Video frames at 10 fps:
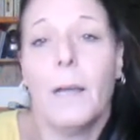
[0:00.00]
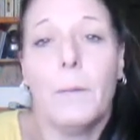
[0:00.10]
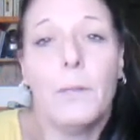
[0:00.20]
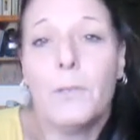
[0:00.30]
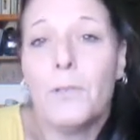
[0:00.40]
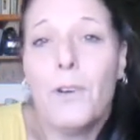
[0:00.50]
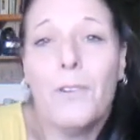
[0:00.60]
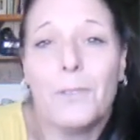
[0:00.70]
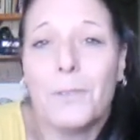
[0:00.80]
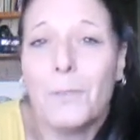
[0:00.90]
I mean, who
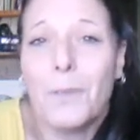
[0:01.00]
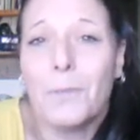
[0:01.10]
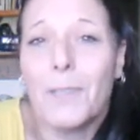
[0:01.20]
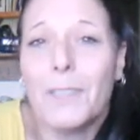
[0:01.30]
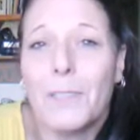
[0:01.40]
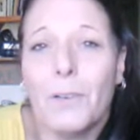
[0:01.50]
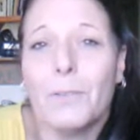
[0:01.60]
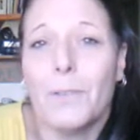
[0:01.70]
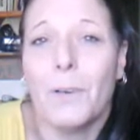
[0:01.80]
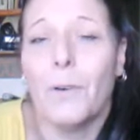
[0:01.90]
knows? We really
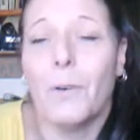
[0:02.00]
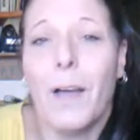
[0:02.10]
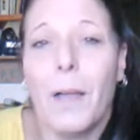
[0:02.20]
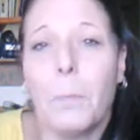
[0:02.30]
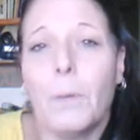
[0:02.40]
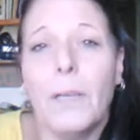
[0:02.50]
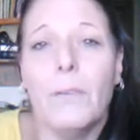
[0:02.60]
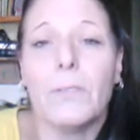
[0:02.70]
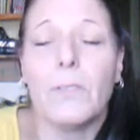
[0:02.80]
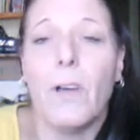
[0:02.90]
don't know. I
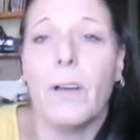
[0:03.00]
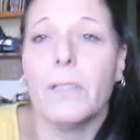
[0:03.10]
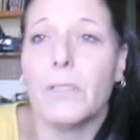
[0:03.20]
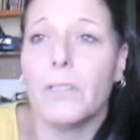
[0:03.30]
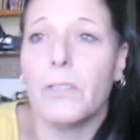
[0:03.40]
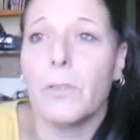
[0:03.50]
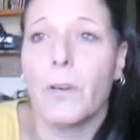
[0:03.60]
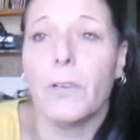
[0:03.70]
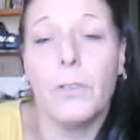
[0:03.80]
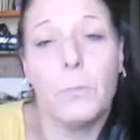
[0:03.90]
believe as long as that you
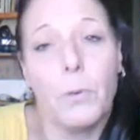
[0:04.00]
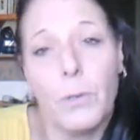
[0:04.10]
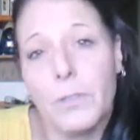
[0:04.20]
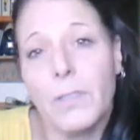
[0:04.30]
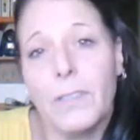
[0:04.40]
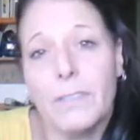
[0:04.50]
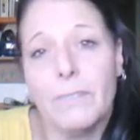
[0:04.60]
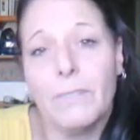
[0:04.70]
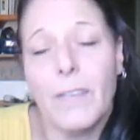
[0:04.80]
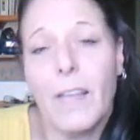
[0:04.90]
are a good person
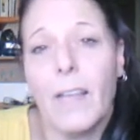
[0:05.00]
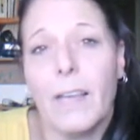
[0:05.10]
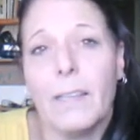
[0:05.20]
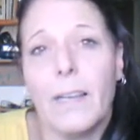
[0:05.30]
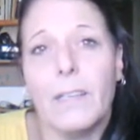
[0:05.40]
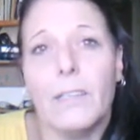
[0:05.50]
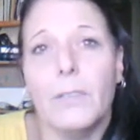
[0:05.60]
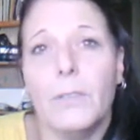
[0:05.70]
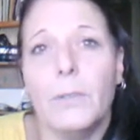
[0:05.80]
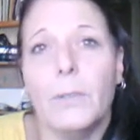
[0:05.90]
and that
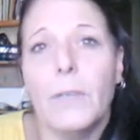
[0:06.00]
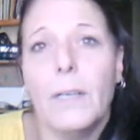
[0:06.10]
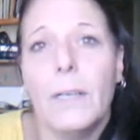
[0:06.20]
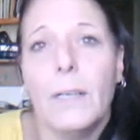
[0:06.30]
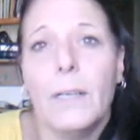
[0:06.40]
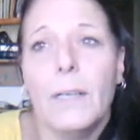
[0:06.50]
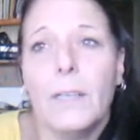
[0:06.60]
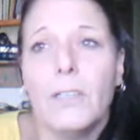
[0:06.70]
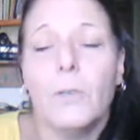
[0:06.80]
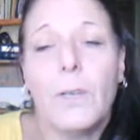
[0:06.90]
you
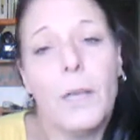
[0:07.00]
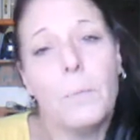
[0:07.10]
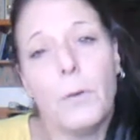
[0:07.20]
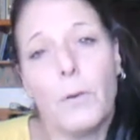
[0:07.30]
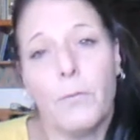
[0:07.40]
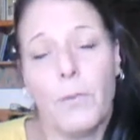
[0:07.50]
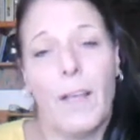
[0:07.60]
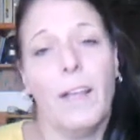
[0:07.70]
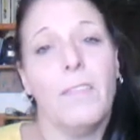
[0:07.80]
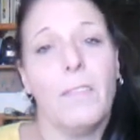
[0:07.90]
you keep your
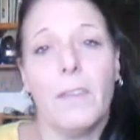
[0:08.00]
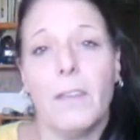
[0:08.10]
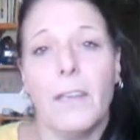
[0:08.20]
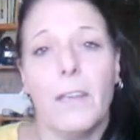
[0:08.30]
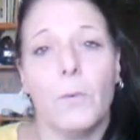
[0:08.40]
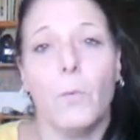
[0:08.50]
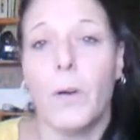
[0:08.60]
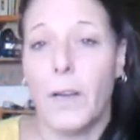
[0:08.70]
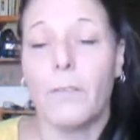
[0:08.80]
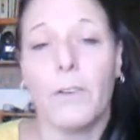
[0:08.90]
faith in
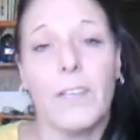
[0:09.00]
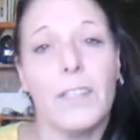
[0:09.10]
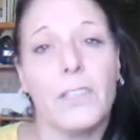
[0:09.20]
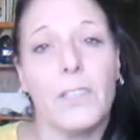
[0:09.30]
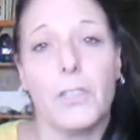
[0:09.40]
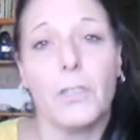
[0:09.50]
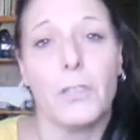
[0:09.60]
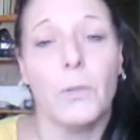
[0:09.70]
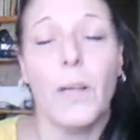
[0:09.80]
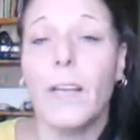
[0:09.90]
whatever it is that you're
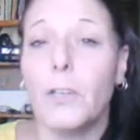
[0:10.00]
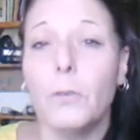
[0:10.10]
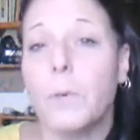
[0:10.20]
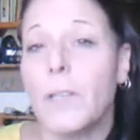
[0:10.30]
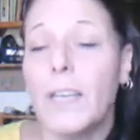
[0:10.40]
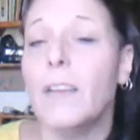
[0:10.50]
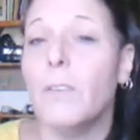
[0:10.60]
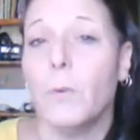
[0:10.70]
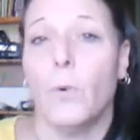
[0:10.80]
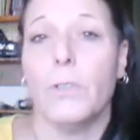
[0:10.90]
doing and you
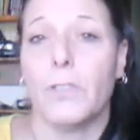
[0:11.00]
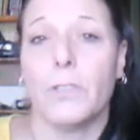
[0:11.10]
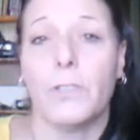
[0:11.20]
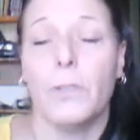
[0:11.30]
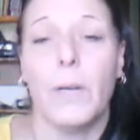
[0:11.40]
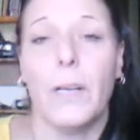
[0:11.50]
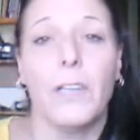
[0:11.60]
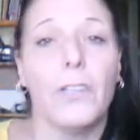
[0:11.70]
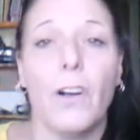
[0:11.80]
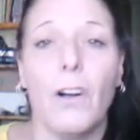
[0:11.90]
believe in what you're
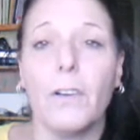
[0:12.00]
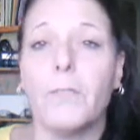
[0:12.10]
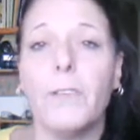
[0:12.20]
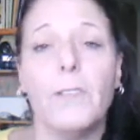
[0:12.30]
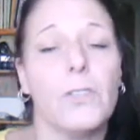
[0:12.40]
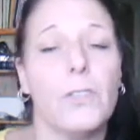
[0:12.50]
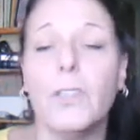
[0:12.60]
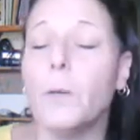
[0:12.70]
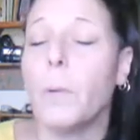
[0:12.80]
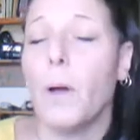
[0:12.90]
doing and your heart feels
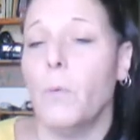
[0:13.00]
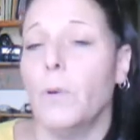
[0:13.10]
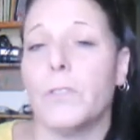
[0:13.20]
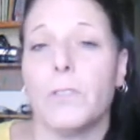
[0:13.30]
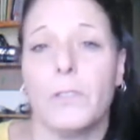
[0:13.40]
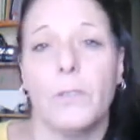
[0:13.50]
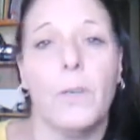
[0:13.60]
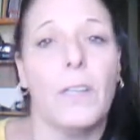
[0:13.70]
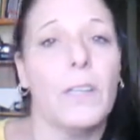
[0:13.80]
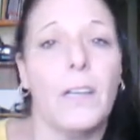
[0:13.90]
good about what you're
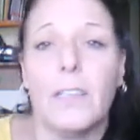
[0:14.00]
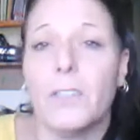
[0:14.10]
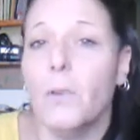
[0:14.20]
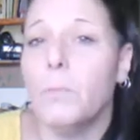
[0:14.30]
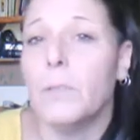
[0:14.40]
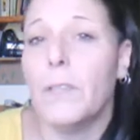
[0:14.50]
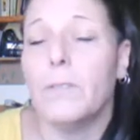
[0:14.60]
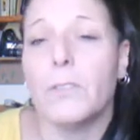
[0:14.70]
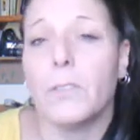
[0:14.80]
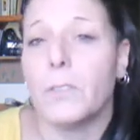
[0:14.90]
doing, then I don't
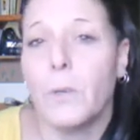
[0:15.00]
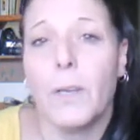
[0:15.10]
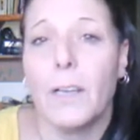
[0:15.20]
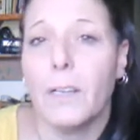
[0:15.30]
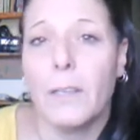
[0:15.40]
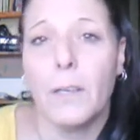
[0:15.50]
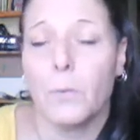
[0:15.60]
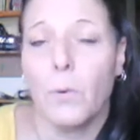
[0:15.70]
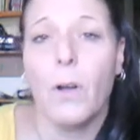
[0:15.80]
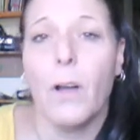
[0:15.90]
believe that you're doing
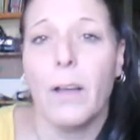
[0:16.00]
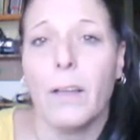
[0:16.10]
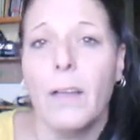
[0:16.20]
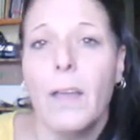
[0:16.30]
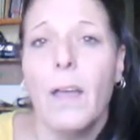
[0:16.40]
anything wrong.